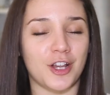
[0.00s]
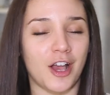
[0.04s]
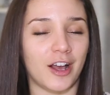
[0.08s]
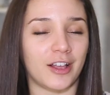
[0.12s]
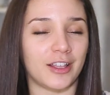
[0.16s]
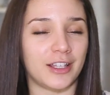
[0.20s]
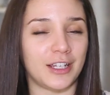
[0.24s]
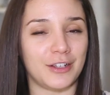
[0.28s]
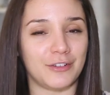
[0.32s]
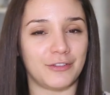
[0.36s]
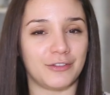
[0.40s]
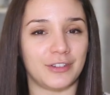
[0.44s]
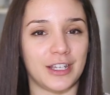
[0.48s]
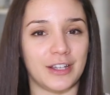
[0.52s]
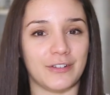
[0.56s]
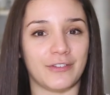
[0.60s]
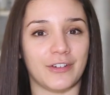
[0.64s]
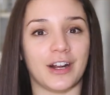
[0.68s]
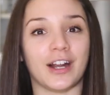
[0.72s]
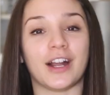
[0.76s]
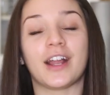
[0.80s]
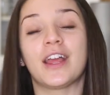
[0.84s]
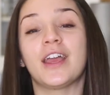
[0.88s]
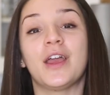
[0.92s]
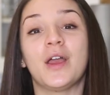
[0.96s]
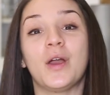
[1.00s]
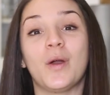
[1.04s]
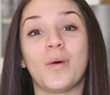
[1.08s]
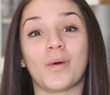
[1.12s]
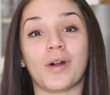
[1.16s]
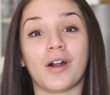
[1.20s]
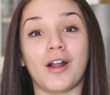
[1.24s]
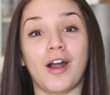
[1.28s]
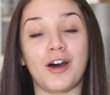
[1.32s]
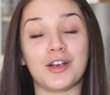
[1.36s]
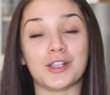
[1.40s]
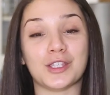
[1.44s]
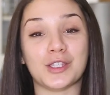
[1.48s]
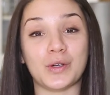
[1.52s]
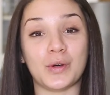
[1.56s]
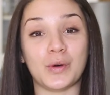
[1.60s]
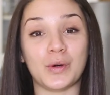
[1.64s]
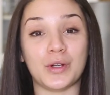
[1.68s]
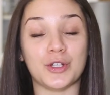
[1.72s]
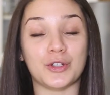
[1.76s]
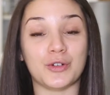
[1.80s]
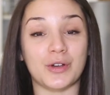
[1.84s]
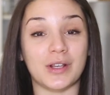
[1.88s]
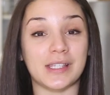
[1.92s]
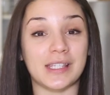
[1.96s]
chocolatey flavor. We're
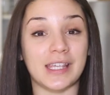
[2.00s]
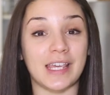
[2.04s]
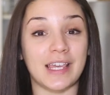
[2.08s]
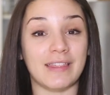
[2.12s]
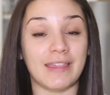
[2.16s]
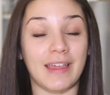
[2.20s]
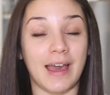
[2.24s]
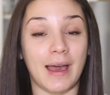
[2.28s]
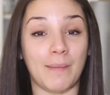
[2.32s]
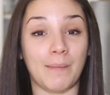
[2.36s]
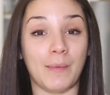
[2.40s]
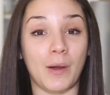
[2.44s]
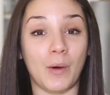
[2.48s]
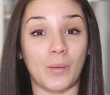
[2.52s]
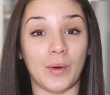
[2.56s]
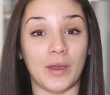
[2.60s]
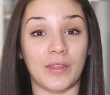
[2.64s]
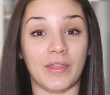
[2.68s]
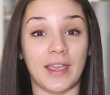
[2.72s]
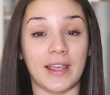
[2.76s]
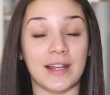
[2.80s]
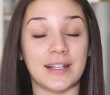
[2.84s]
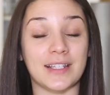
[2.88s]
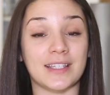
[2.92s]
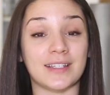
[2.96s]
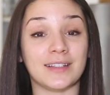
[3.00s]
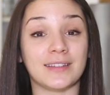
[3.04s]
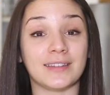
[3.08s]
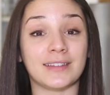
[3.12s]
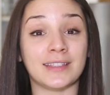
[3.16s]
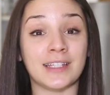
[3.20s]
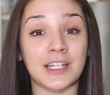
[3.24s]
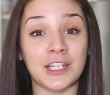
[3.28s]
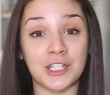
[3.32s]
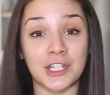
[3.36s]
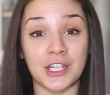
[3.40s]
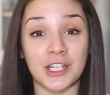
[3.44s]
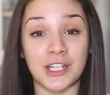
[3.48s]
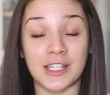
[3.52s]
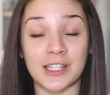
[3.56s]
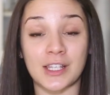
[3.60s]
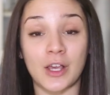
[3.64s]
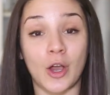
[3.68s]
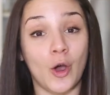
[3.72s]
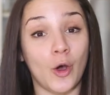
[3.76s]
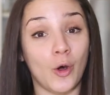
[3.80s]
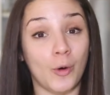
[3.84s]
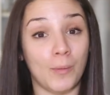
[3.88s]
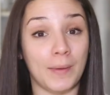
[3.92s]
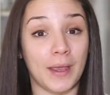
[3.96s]
also drizzling them with a delicious
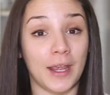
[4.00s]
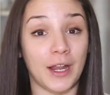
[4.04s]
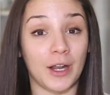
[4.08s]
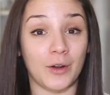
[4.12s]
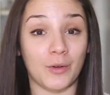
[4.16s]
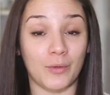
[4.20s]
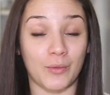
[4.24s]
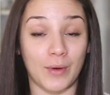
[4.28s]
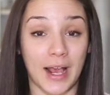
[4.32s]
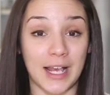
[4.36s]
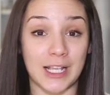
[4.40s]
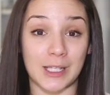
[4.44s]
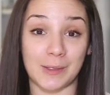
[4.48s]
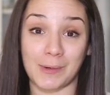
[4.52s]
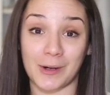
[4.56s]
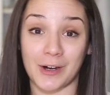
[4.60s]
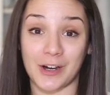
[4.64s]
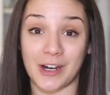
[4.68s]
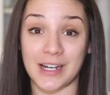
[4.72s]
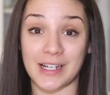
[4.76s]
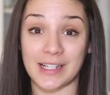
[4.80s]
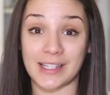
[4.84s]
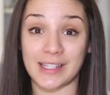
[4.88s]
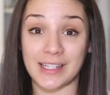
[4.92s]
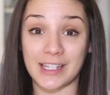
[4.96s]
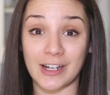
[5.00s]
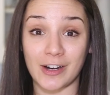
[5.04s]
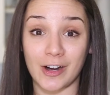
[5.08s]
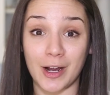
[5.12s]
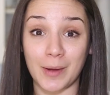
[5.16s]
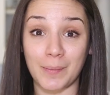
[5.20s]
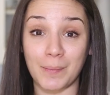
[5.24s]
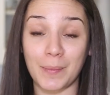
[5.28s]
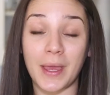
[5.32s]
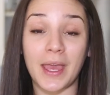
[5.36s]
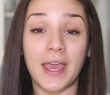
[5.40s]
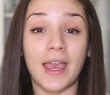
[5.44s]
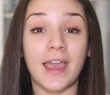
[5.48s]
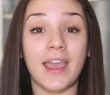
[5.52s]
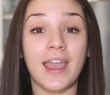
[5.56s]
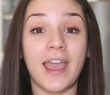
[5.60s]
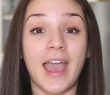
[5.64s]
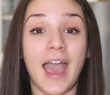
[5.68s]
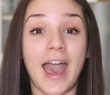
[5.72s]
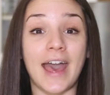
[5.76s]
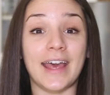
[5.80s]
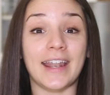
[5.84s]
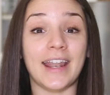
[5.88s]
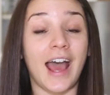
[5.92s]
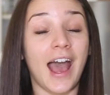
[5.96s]
homemade raspberry syrup,
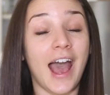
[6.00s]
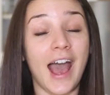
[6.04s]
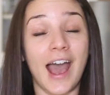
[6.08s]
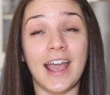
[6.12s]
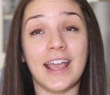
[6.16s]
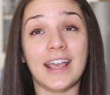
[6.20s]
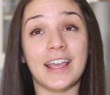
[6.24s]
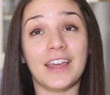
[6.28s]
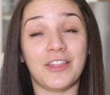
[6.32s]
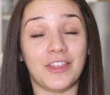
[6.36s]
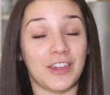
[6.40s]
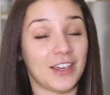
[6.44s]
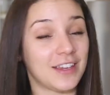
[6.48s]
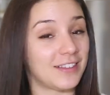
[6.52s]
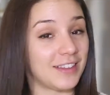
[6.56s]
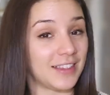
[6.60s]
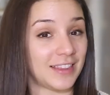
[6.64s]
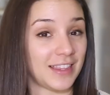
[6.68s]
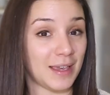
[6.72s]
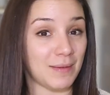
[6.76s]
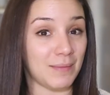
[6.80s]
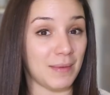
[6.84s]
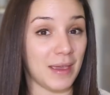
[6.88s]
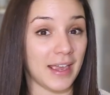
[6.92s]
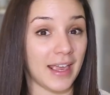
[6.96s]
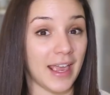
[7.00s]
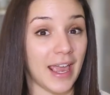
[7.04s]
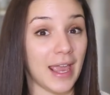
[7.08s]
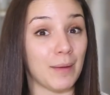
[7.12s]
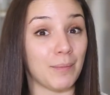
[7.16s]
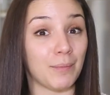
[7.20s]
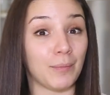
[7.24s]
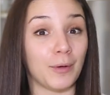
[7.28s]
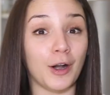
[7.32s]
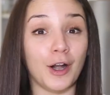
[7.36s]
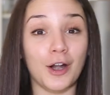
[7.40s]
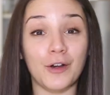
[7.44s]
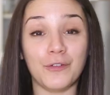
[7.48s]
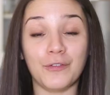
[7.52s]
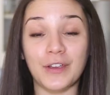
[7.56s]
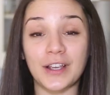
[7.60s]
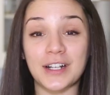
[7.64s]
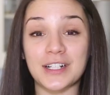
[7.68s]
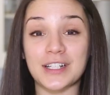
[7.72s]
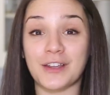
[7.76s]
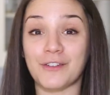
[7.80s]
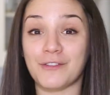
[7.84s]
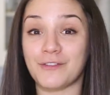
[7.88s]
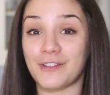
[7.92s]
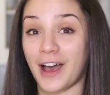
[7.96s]
and I think that they make a
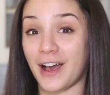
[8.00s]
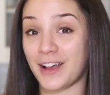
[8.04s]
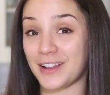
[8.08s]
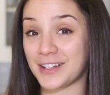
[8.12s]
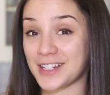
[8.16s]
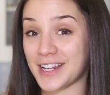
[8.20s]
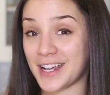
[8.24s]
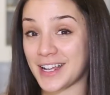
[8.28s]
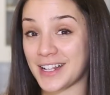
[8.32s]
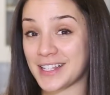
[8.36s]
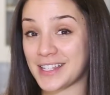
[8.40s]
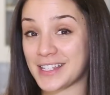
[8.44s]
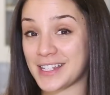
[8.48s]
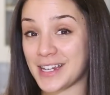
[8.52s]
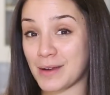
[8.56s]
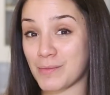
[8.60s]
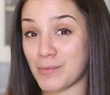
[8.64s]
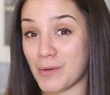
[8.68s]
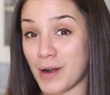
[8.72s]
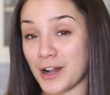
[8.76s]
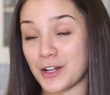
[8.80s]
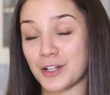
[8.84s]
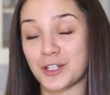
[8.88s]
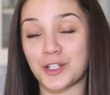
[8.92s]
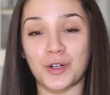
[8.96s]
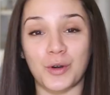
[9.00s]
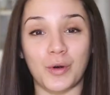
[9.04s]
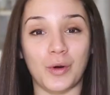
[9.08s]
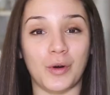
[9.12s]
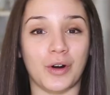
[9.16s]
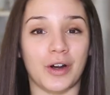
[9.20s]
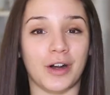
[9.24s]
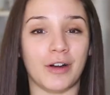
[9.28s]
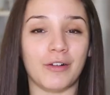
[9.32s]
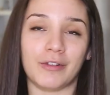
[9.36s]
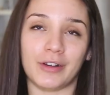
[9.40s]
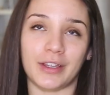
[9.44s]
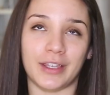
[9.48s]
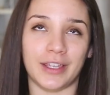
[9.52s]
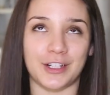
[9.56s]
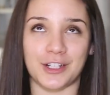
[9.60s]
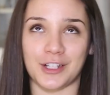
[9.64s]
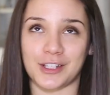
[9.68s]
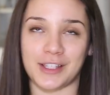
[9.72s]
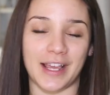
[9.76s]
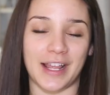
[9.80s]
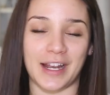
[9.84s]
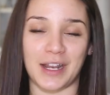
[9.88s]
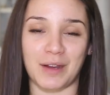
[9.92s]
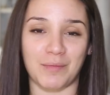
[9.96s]
perfect Valentine's Day brunch or really
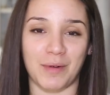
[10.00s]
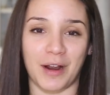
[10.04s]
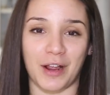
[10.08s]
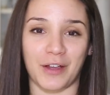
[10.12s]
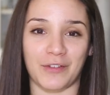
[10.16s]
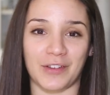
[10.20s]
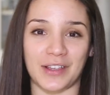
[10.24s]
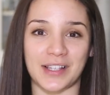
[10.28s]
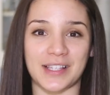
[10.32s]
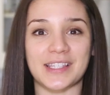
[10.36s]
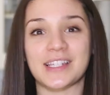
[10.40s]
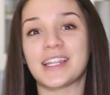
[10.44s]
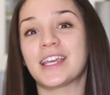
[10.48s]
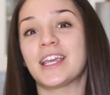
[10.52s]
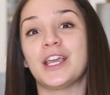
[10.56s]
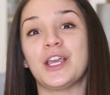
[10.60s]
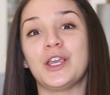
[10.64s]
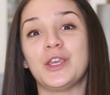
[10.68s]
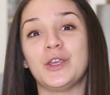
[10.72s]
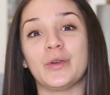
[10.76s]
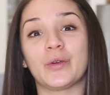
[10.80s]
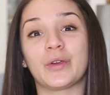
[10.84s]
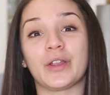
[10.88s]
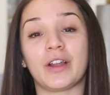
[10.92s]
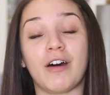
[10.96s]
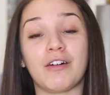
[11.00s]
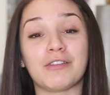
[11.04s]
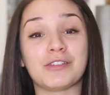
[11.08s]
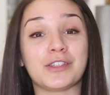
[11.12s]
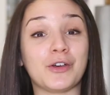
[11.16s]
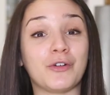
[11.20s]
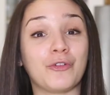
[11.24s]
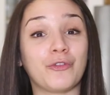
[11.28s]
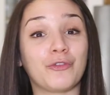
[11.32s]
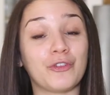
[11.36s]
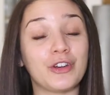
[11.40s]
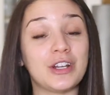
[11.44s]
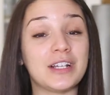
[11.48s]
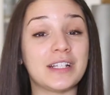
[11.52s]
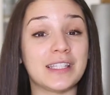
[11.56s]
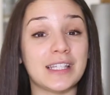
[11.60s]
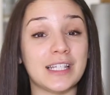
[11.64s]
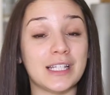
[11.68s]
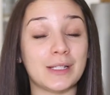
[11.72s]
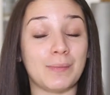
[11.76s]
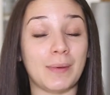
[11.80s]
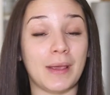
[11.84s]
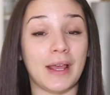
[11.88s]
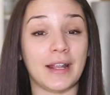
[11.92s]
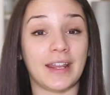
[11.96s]
just any breakfast. You can also freeze
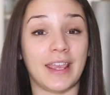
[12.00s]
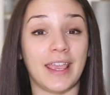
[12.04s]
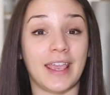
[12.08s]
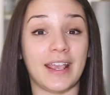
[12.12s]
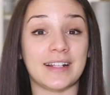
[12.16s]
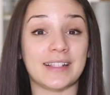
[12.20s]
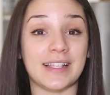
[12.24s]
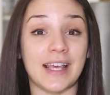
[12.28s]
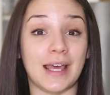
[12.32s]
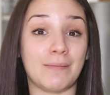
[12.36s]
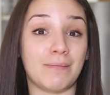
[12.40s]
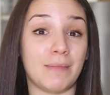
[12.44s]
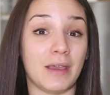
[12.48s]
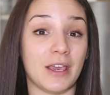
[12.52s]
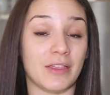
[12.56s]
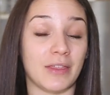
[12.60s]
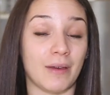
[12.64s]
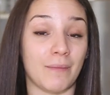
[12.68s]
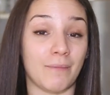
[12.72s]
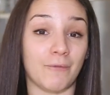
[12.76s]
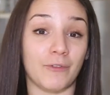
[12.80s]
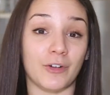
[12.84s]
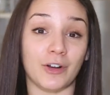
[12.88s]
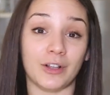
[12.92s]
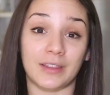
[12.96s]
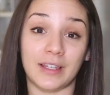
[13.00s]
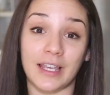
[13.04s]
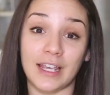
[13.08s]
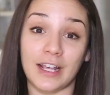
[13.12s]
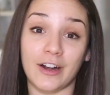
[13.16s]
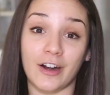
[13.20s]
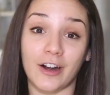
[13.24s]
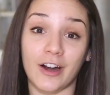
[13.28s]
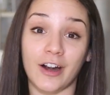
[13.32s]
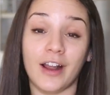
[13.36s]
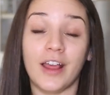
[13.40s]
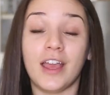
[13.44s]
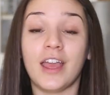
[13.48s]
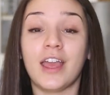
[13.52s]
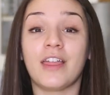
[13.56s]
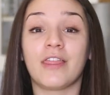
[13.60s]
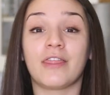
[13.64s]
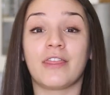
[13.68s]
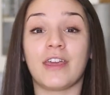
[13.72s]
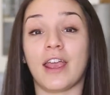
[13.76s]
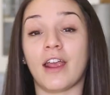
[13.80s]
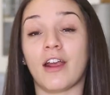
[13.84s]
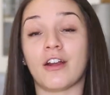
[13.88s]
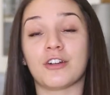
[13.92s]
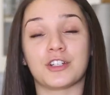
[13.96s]
these pancakes and make them for later.
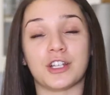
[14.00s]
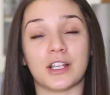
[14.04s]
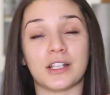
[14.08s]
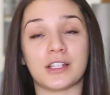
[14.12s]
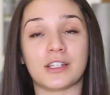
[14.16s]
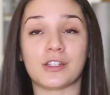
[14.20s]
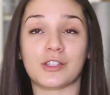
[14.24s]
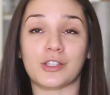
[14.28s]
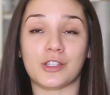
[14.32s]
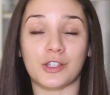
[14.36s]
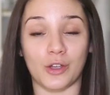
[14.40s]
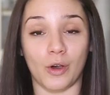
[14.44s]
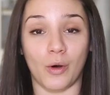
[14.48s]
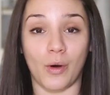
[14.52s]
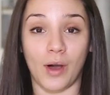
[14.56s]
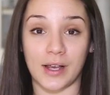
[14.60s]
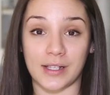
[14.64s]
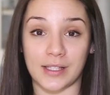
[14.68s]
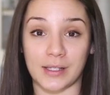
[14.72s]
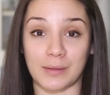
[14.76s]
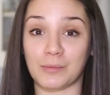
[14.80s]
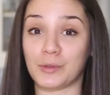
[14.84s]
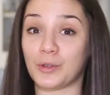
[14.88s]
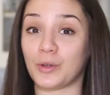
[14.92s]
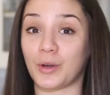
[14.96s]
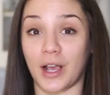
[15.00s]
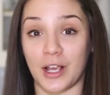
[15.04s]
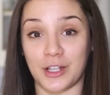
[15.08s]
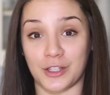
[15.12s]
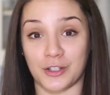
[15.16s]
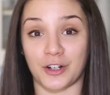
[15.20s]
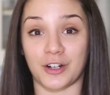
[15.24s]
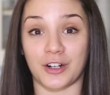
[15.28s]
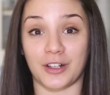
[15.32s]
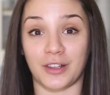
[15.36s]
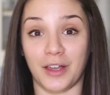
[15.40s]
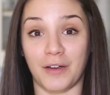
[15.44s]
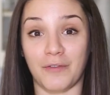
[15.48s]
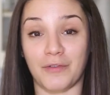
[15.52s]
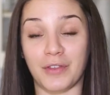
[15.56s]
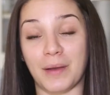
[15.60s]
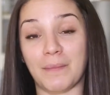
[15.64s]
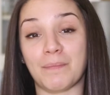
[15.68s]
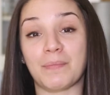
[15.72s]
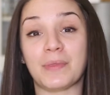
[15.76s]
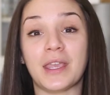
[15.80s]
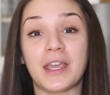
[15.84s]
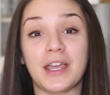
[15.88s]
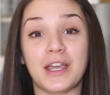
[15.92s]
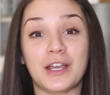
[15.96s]
They are just so awesome. You guys are going to love
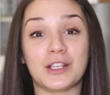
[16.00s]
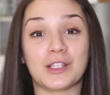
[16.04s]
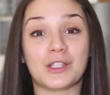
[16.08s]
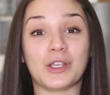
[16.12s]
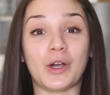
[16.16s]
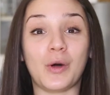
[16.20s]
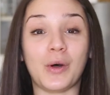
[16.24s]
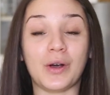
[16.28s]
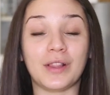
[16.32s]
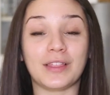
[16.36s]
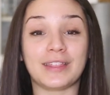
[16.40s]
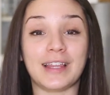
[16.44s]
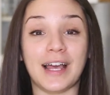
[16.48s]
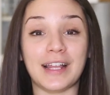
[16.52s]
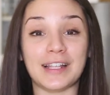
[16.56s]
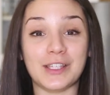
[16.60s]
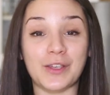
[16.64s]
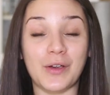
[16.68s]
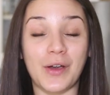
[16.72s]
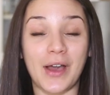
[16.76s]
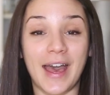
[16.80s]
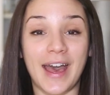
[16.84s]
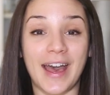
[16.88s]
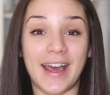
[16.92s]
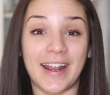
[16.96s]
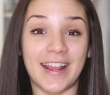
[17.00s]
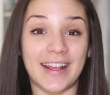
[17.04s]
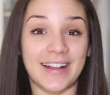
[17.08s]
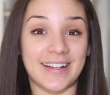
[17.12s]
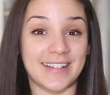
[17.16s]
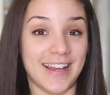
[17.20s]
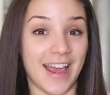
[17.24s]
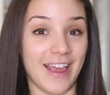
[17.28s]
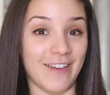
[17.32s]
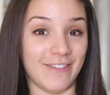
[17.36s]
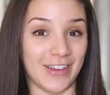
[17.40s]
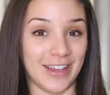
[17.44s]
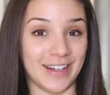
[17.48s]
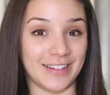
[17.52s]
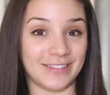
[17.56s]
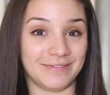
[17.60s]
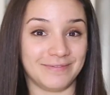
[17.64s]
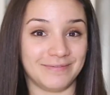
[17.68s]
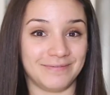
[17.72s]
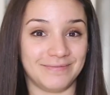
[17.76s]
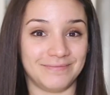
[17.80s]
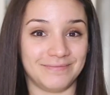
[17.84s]
them. So let's go ahead and dive in.